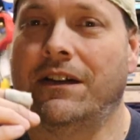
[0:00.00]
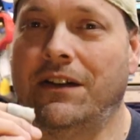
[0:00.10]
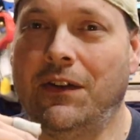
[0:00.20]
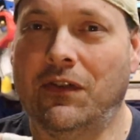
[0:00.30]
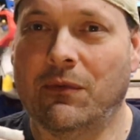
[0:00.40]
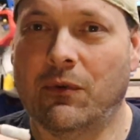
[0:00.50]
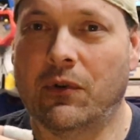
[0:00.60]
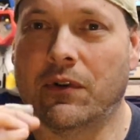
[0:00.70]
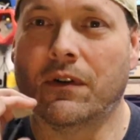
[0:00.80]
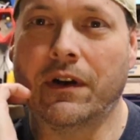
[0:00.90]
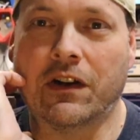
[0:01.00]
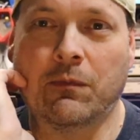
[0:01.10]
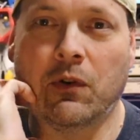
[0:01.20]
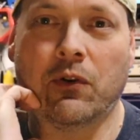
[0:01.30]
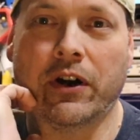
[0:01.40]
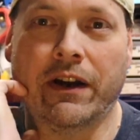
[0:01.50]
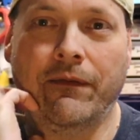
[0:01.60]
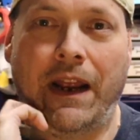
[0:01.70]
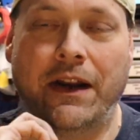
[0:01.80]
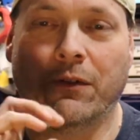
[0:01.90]
do some more exploring
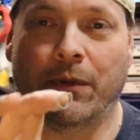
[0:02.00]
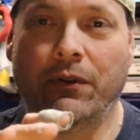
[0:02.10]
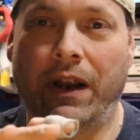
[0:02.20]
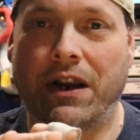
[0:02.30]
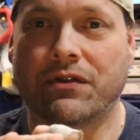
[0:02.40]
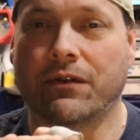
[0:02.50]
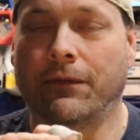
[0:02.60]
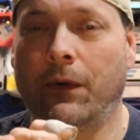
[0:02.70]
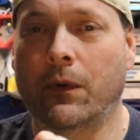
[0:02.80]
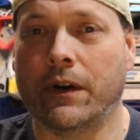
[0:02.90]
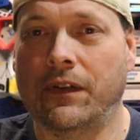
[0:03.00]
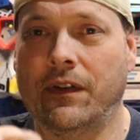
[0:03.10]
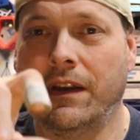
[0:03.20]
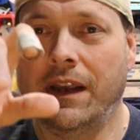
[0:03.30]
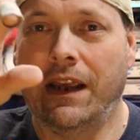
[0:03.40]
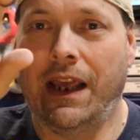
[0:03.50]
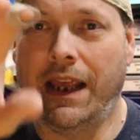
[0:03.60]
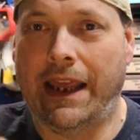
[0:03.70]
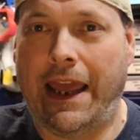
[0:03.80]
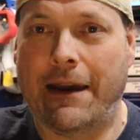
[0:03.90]
of Daniel Boone National Forest
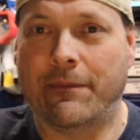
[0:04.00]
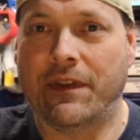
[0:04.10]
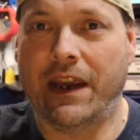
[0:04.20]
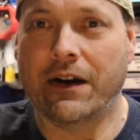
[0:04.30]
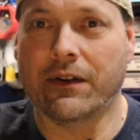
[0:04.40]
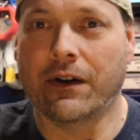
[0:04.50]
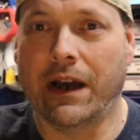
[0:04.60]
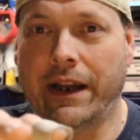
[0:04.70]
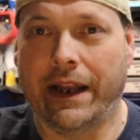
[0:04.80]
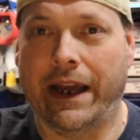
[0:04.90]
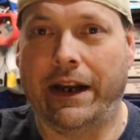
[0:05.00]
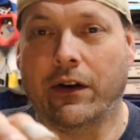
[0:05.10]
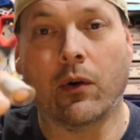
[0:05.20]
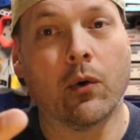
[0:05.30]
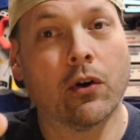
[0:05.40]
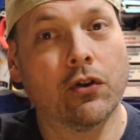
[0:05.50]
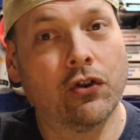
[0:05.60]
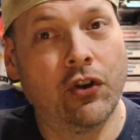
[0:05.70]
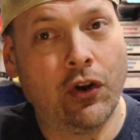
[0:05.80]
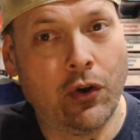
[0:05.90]
and camp there a night or
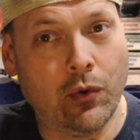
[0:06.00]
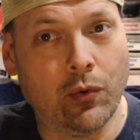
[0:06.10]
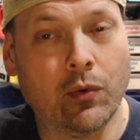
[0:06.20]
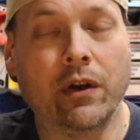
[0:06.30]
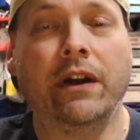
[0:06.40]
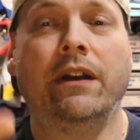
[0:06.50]
two.